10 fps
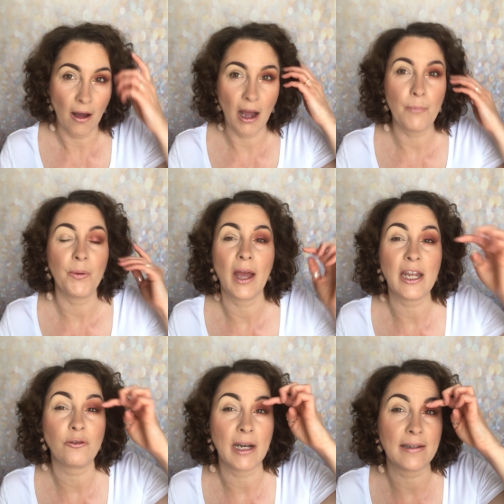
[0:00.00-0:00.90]
I put
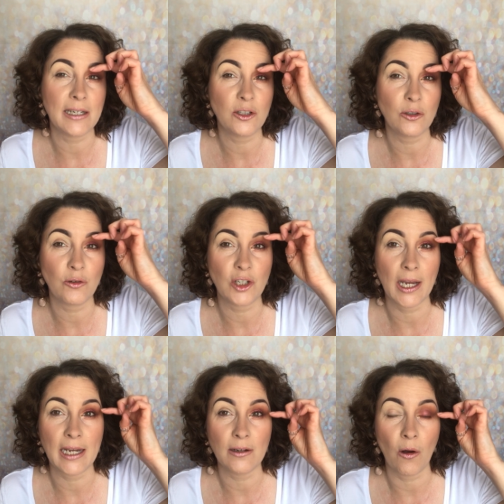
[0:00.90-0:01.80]
a transitional
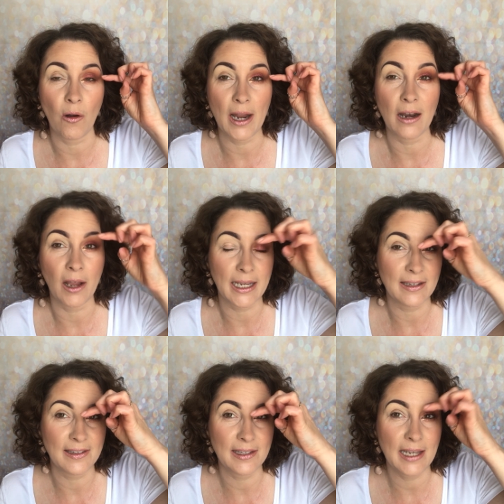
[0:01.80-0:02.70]
shade on and I
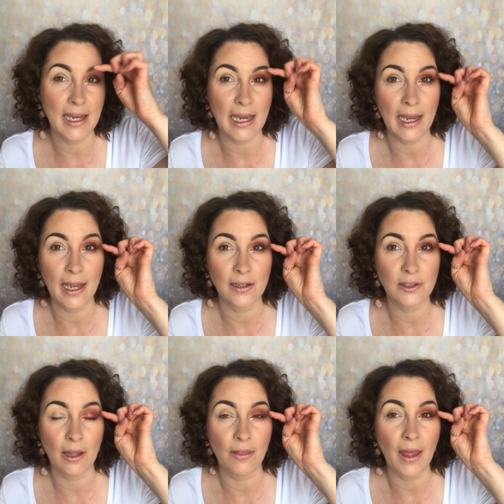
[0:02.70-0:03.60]
can see
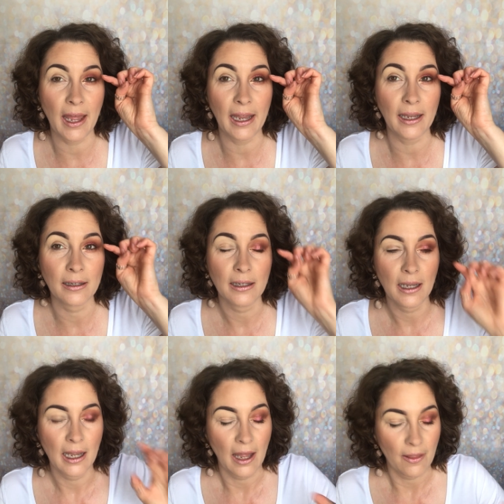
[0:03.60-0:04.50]
it there,
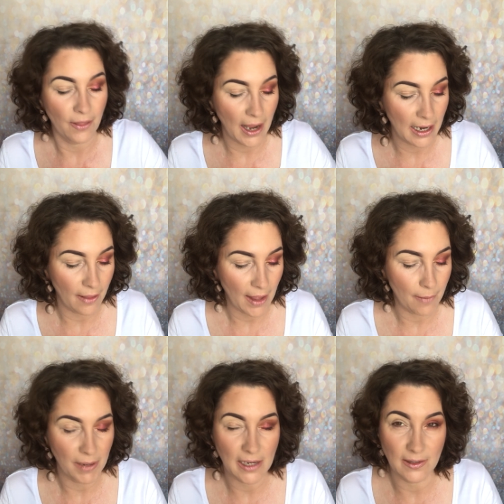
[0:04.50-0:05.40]
then
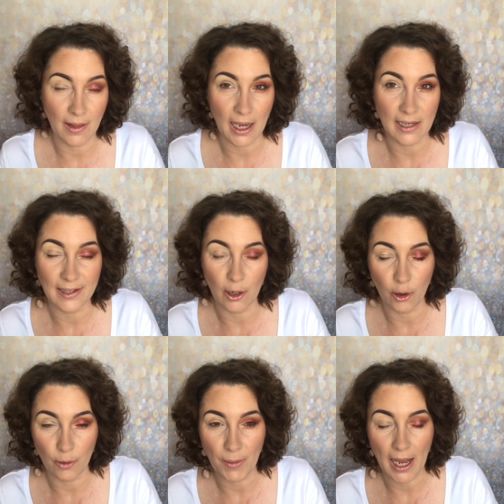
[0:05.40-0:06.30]
that means that that is a
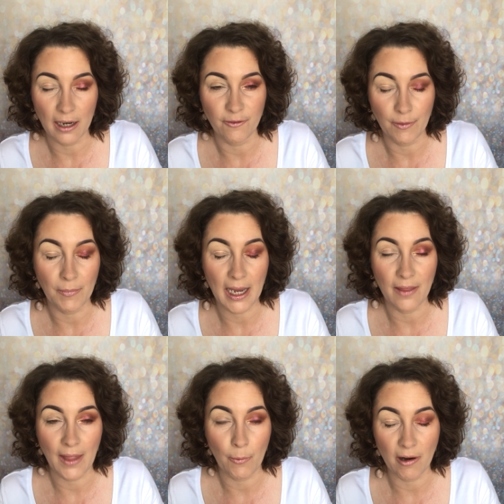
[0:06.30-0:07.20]
good palette for me.
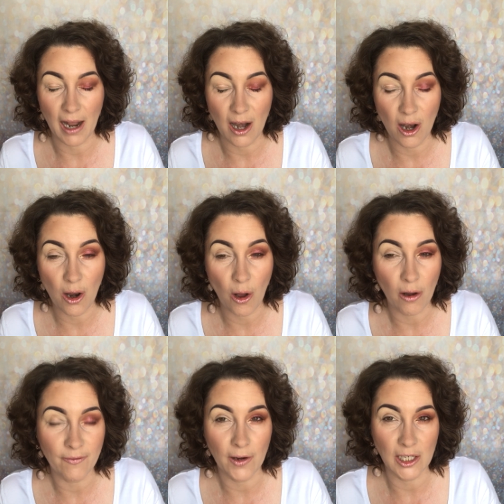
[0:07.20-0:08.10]
There were a lot
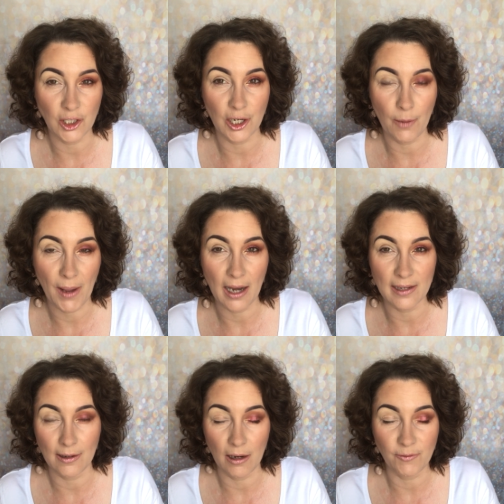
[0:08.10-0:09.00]
of eyeshadow
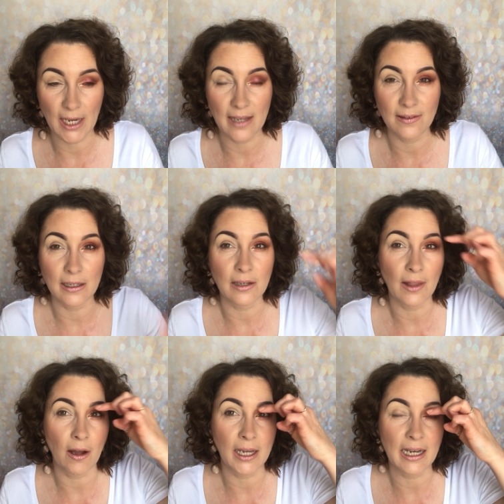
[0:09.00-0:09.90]
palettes that I've tested
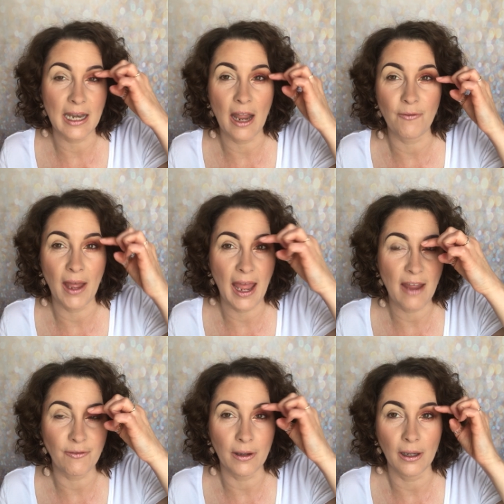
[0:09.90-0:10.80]
that I could never
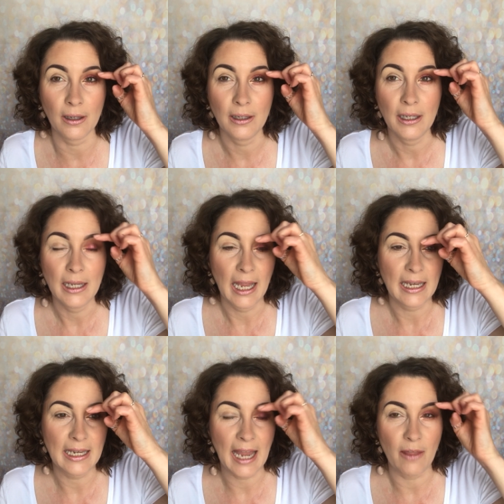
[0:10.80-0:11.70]
ever
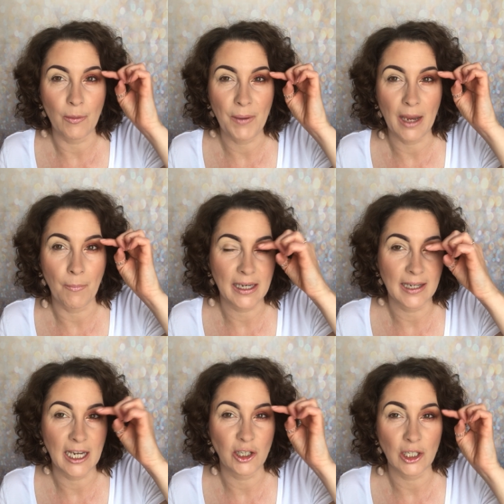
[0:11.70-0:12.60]
get the
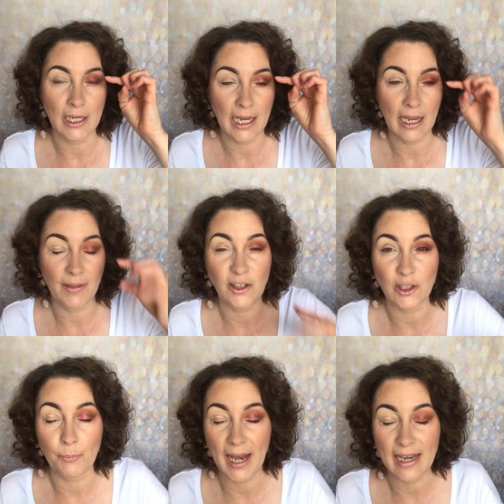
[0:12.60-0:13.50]
pigmentation here. They
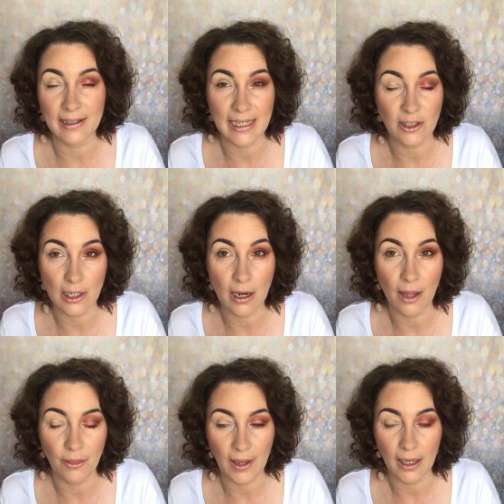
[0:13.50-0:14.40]
just blended into
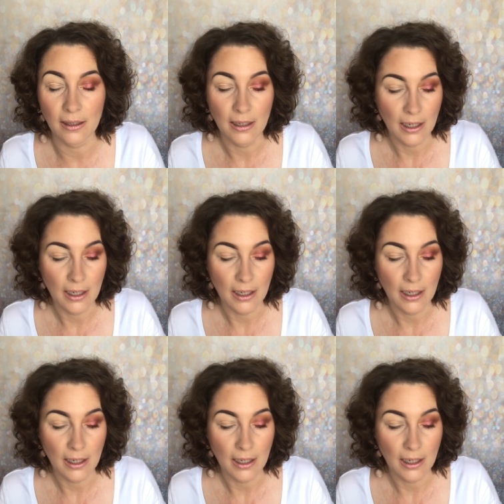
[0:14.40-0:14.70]
nothing.